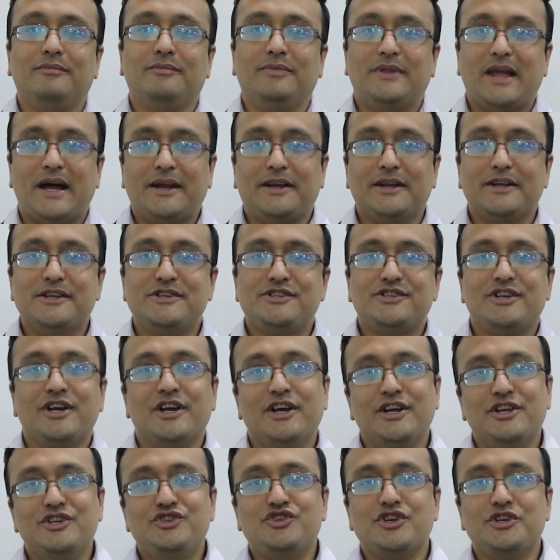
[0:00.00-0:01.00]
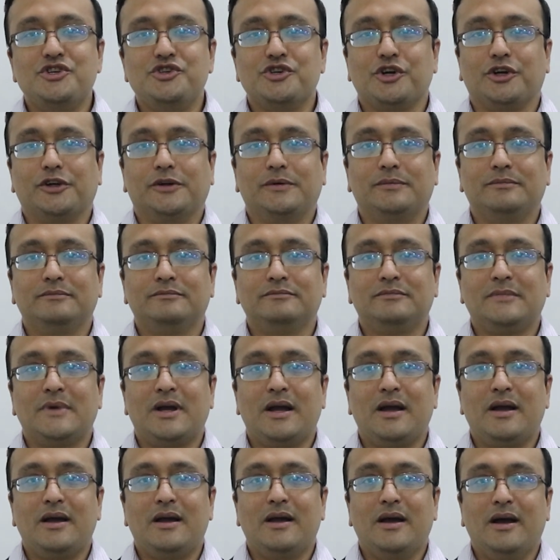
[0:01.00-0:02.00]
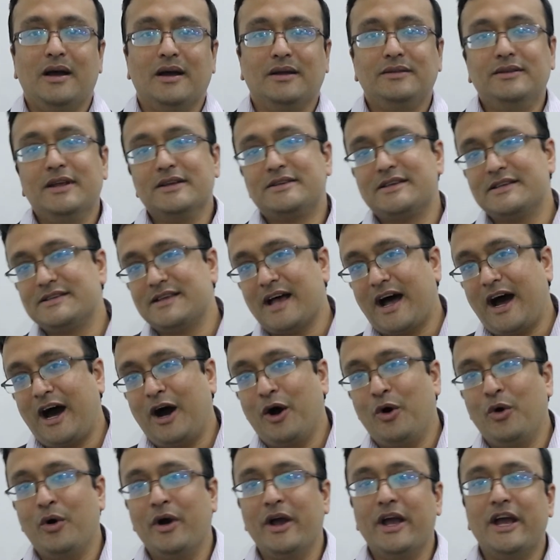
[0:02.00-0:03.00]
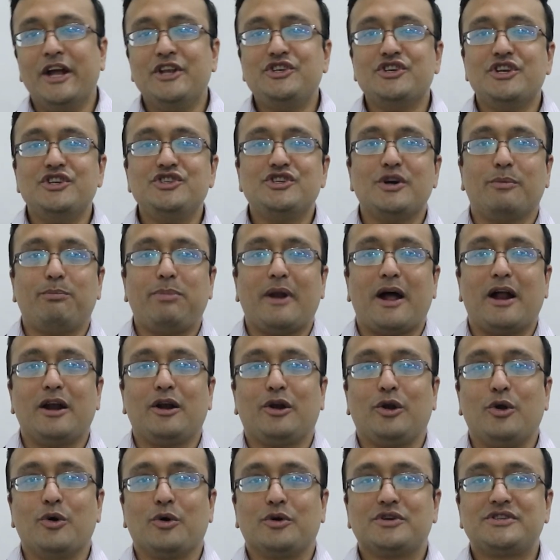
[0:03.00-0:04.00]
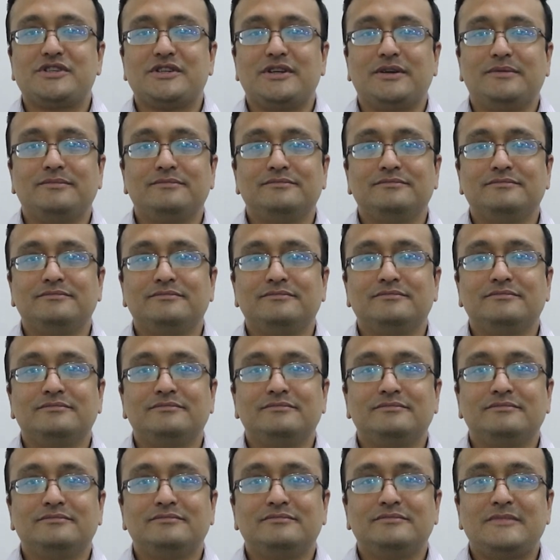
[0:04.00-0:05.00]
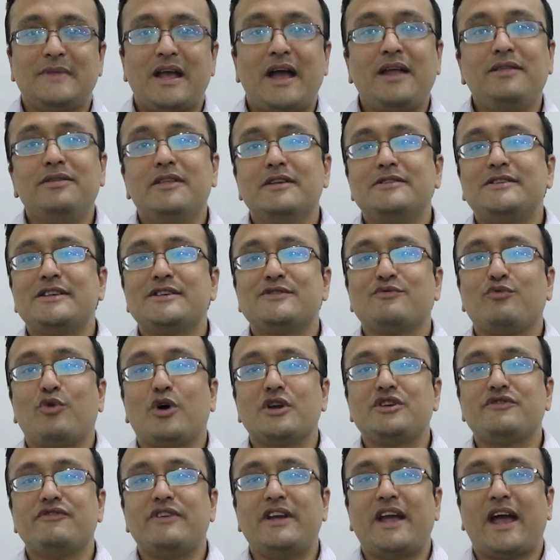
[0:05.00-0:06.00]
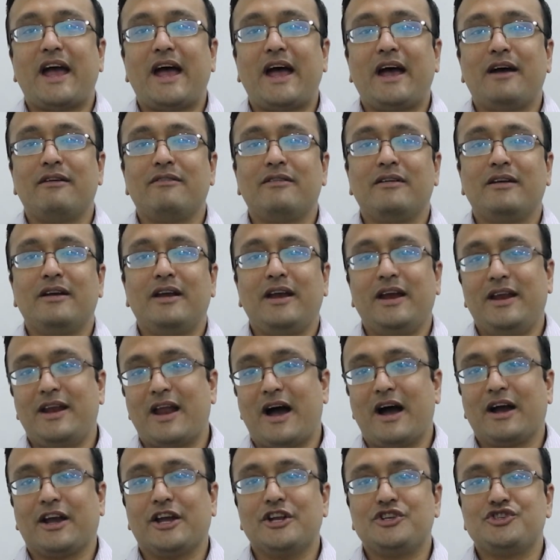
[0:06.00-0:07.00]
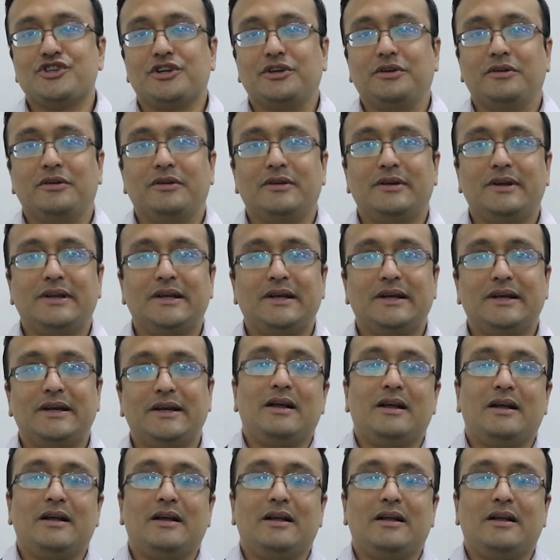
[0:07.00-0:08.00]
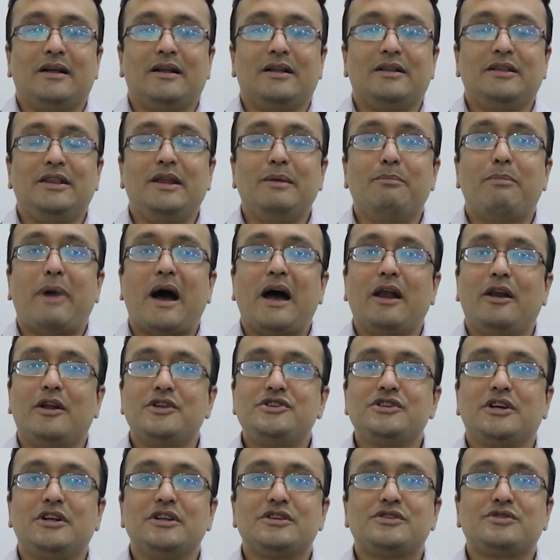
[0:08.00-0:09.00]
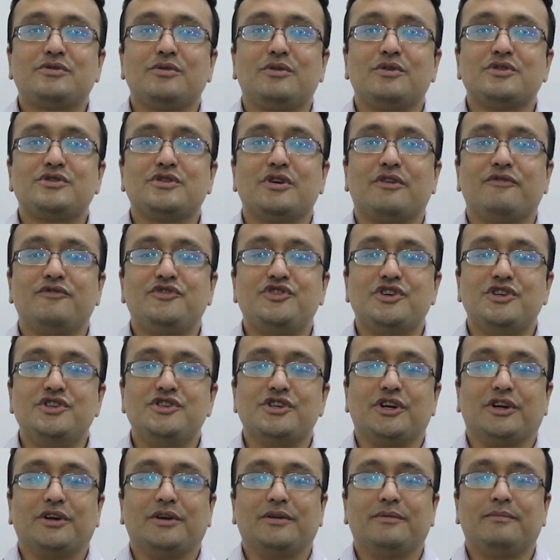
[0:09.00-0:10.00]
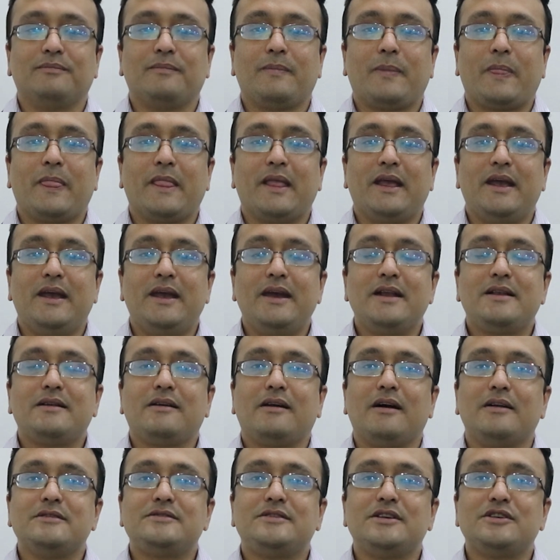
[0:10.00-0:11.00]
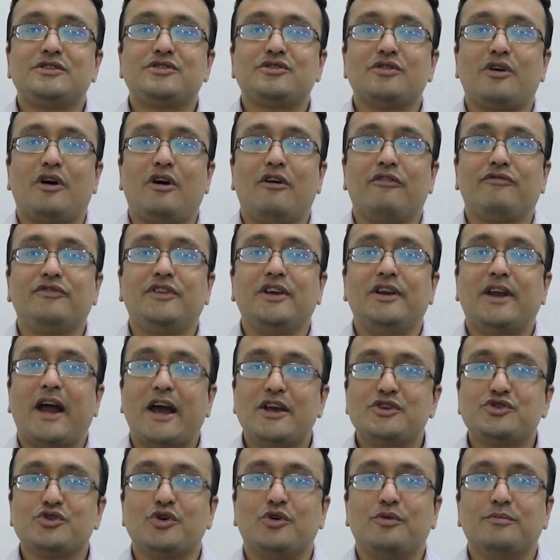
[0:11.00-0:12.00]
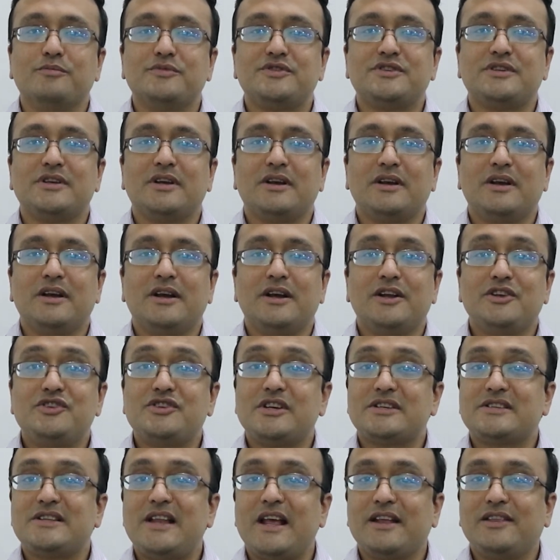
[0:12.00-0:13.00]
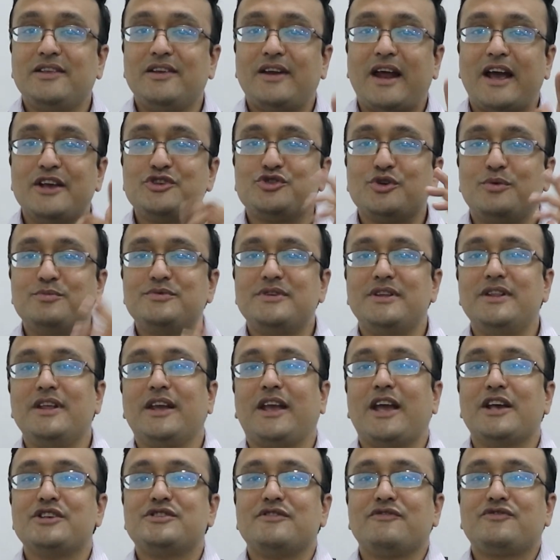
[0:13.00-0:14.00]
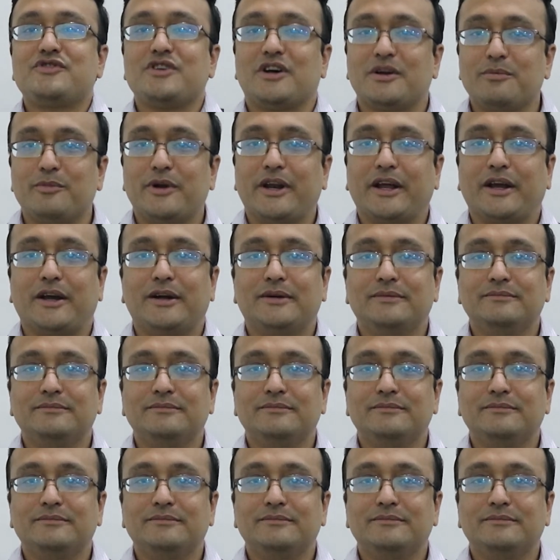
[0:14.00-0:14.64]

that is ginger. This is how a ginger plant looks. And this is what we have in our kitchen. The biological source of ginger, it consists of the rhizomes, just like the rhizomes in the case of turmeric.